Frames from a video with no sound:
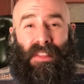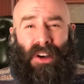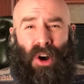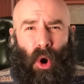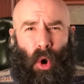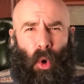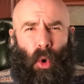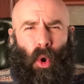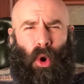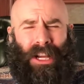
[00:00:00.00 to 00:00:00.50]
The
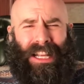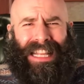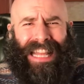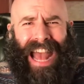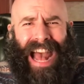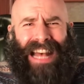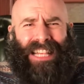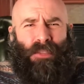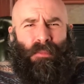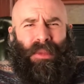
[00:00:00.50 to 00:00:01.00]
whole
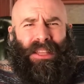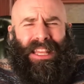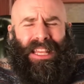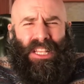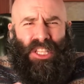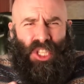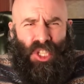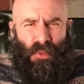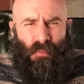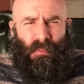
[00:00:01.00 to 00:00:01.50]
orgasmic
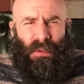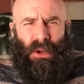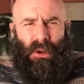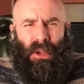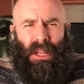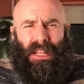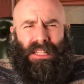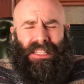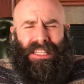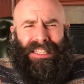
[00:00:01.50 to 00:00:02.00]

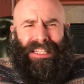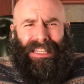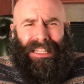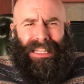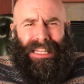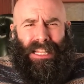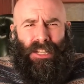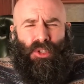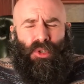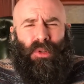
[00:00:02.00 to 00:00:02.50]
experience is
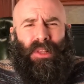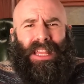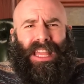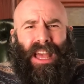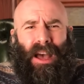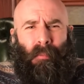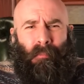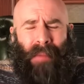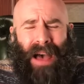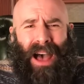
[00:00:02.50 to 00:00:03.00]

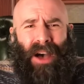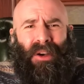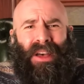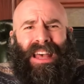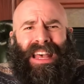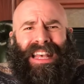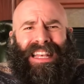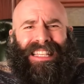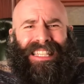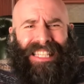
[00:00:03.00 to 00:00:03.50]
literally about
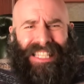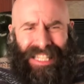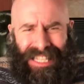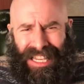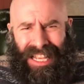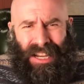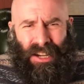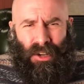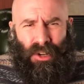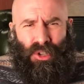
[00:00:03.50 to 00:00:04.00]

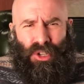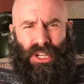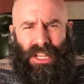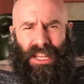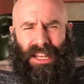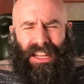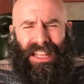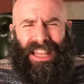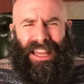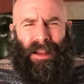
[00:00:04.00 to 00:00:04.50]

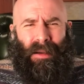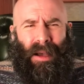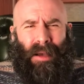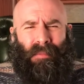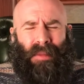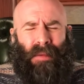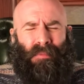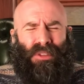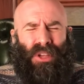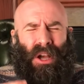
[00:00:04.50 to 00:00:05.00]
synergy. And again,
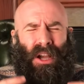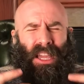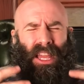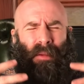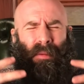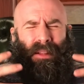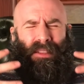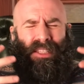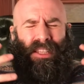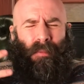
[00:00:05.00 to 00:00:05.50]
I'm
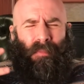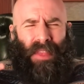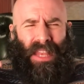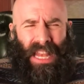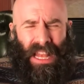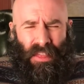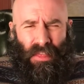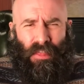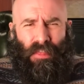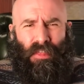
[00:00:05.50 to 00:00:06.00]
talking about something
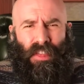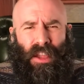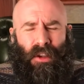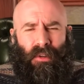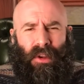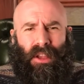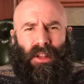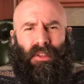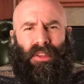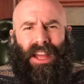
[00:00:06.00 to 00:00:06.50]

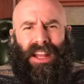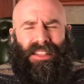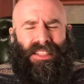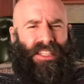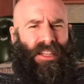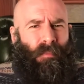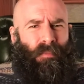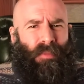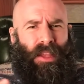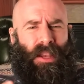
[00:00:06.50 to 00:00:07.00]
ethereal, not
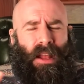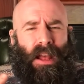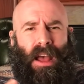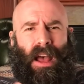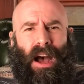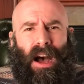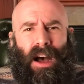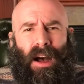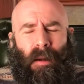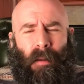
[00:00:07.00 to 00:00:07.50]
something
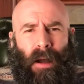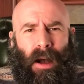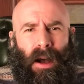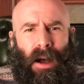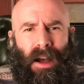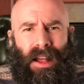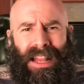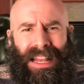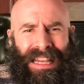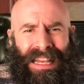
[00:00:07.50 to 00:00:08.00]

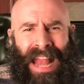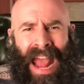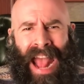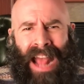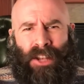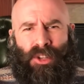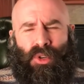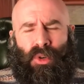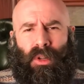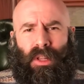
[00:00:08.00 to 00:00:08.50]

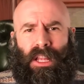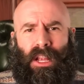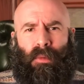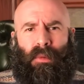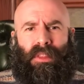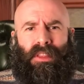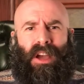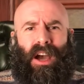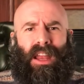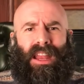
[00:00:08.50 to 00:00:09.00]
natural here
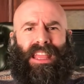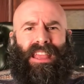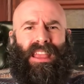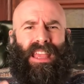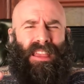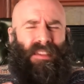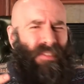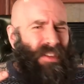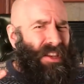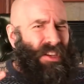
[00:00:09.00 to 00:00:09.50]
with God.
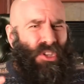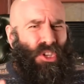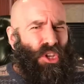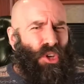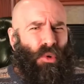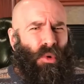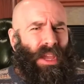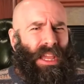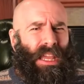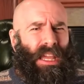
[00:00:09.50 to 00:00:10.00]
Even
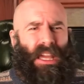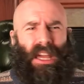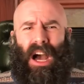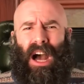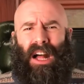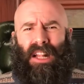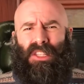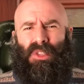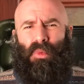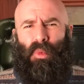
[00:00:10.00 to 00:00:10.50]
doing
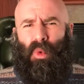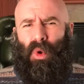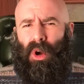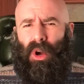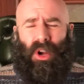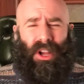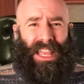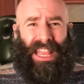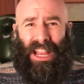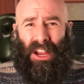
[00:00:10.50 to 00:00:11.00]
God's
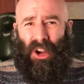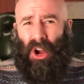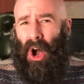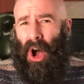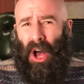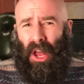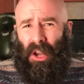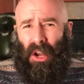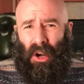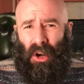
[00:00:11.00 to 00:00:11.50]
work here
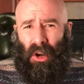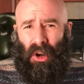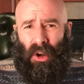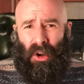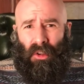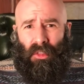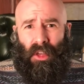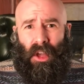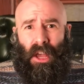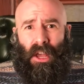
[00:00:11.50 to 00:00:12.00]
on
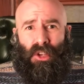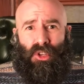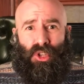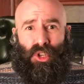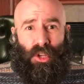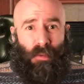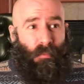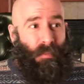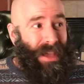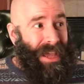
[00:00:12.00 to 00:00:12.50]
earth
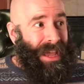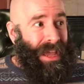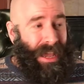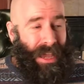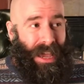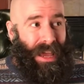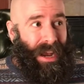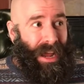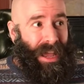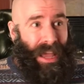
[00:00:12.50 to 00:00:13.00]
should
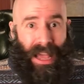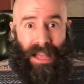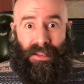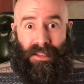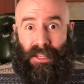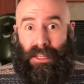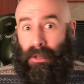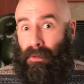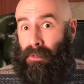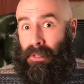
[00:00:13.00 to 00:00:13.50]
be, and I hate
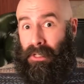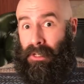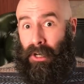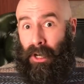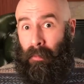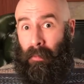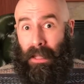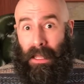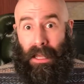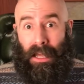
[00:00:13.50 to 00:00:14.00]
to use the
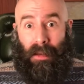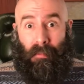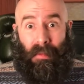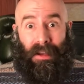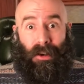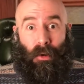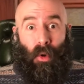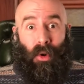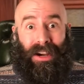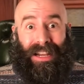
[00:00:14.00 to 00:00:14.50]
term again,
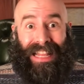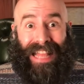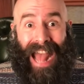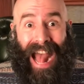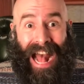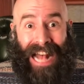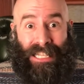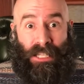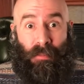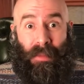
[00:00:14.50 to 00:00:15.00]
but
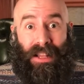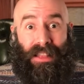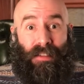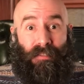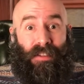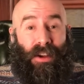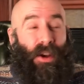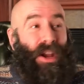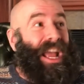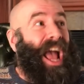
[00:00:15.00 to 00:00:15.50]
orgasmic, the
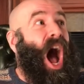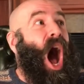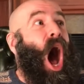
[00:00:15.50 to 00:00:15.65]
very